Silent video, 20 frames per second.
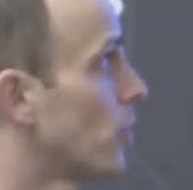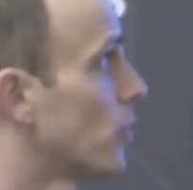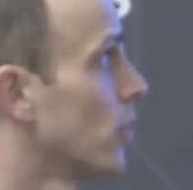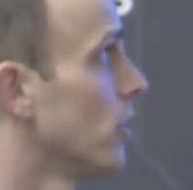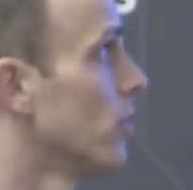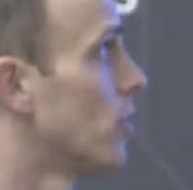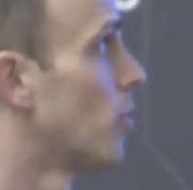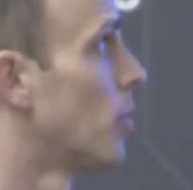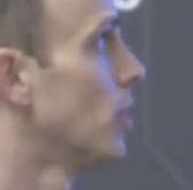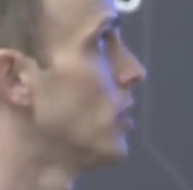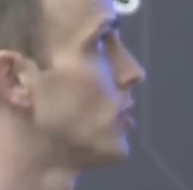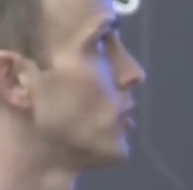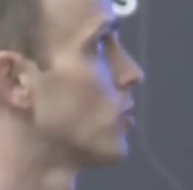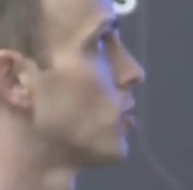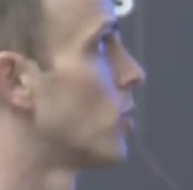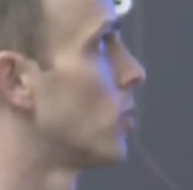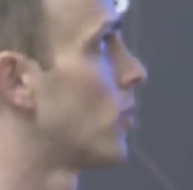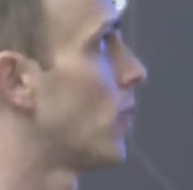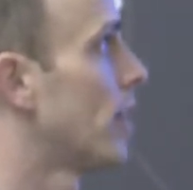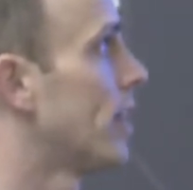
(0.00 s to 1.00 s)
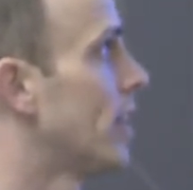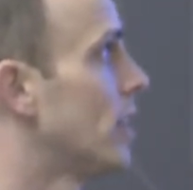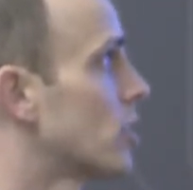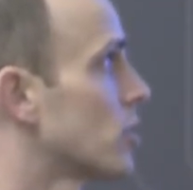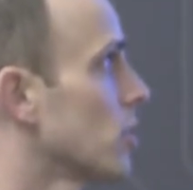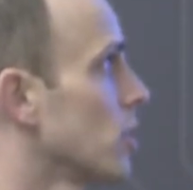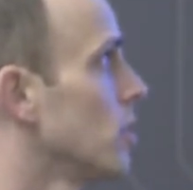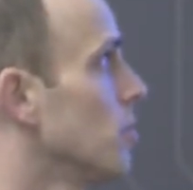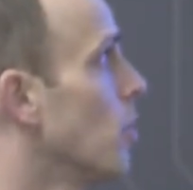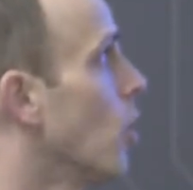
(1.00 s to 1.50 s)
um, of the breaches were
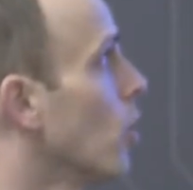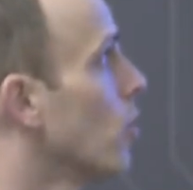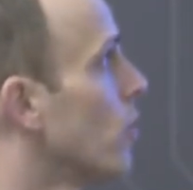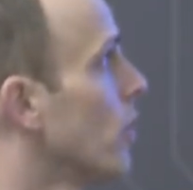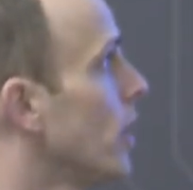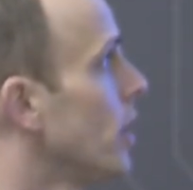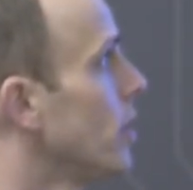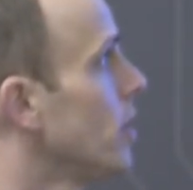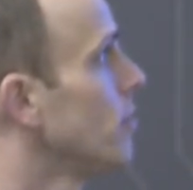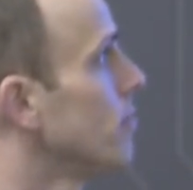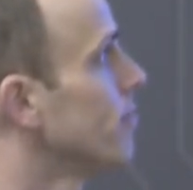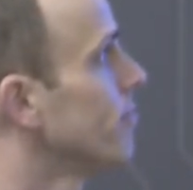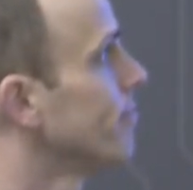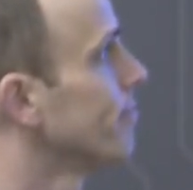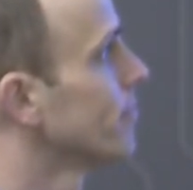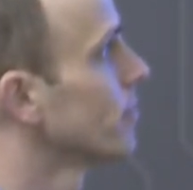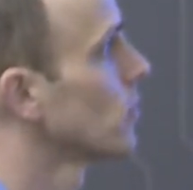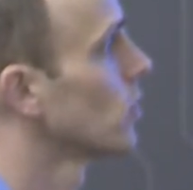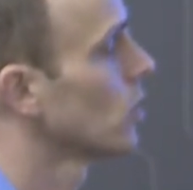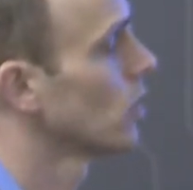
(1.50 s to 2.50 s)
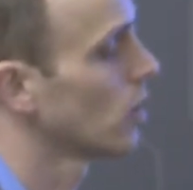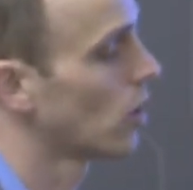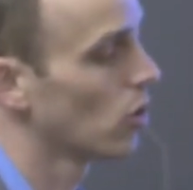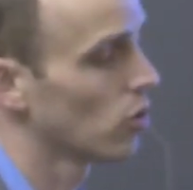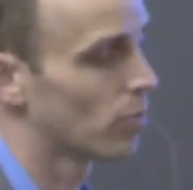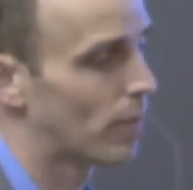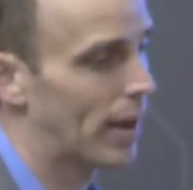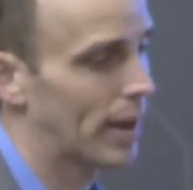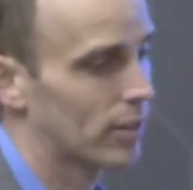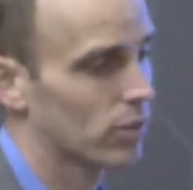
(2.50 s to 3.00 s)
financially motivated. It
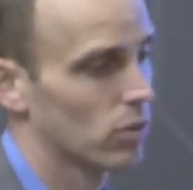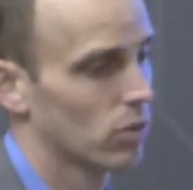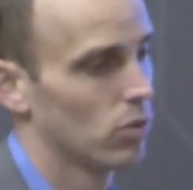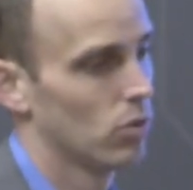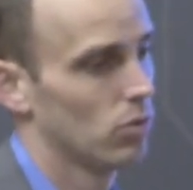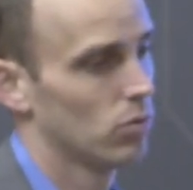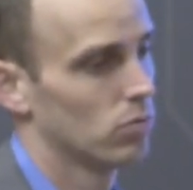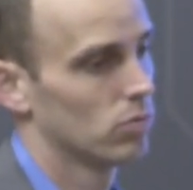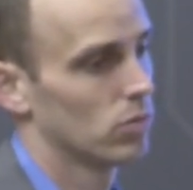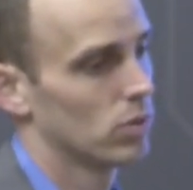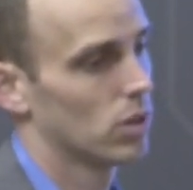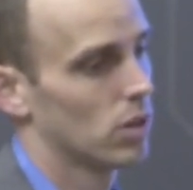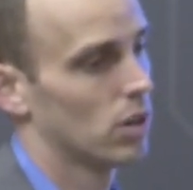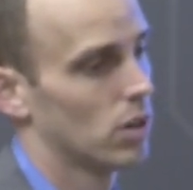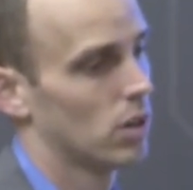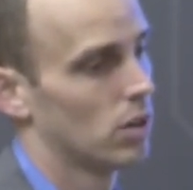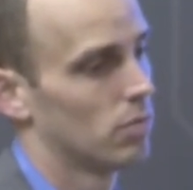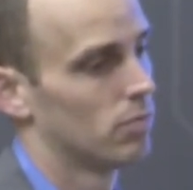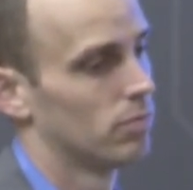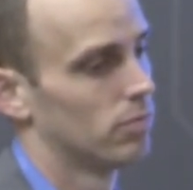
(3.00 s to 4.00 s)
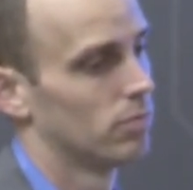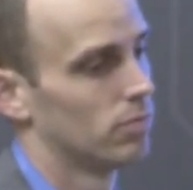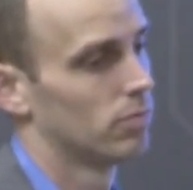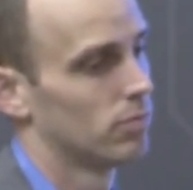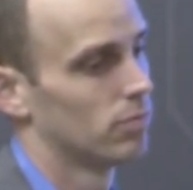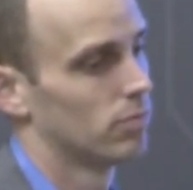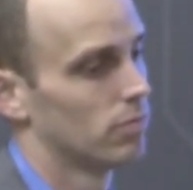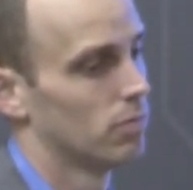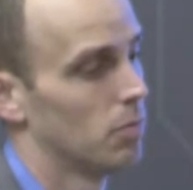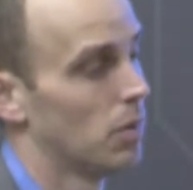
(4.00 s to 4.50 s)
goes back to um,
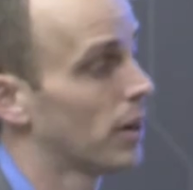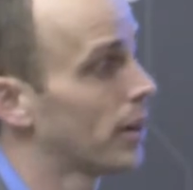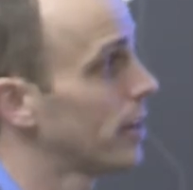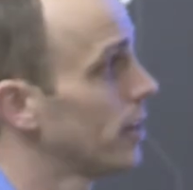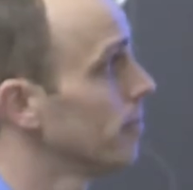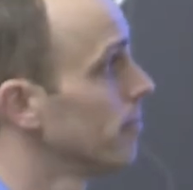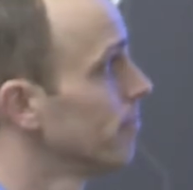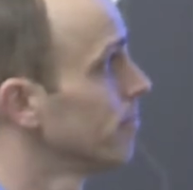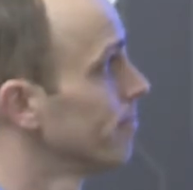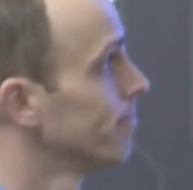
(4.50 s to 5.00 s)
money.